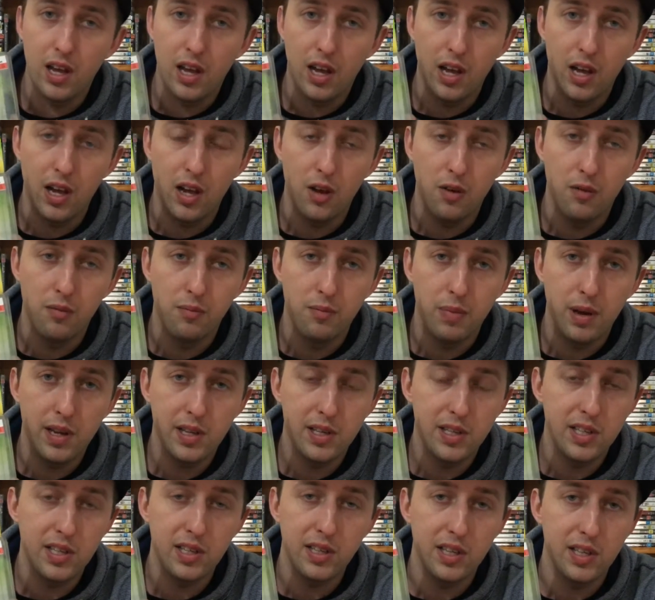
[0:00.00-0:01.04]
Um,
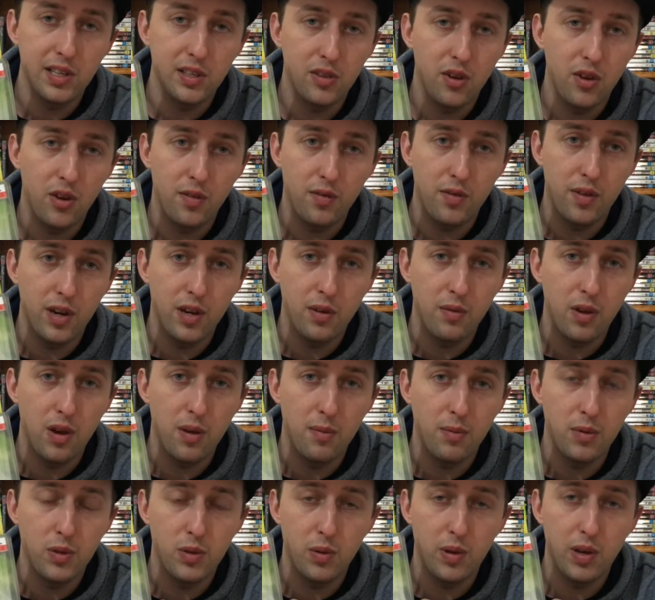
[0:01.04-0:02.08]
basically, these go for anywhere
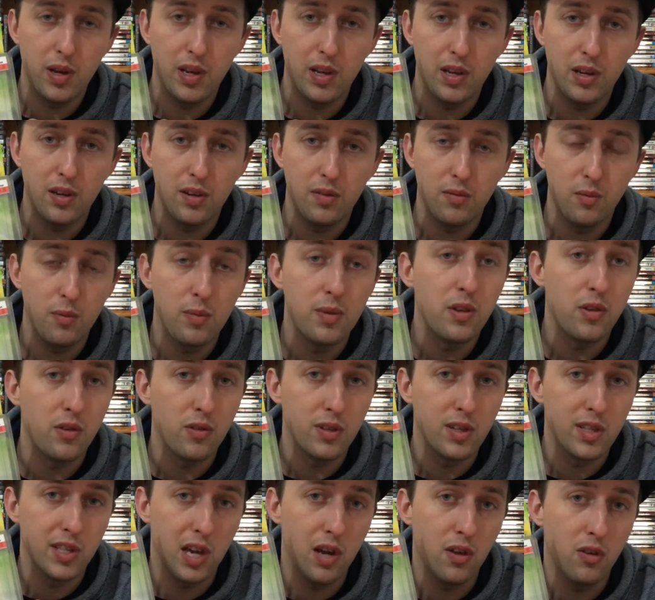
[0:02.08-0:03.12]
between, when they're
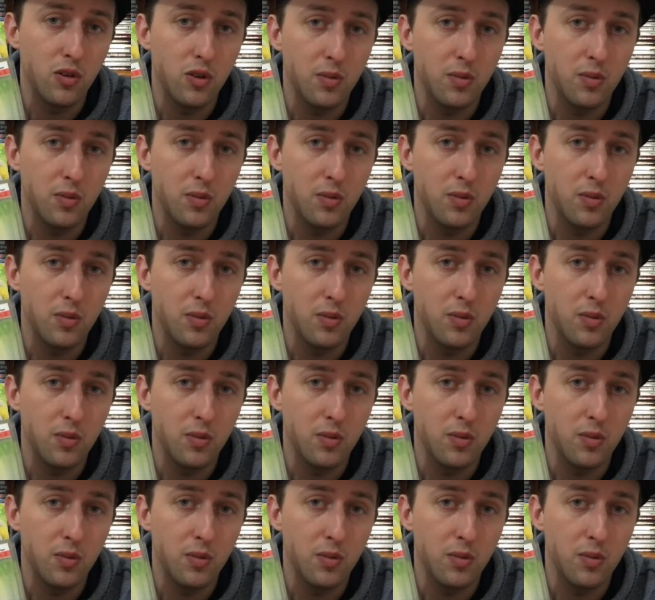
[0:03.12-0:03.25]
on sale,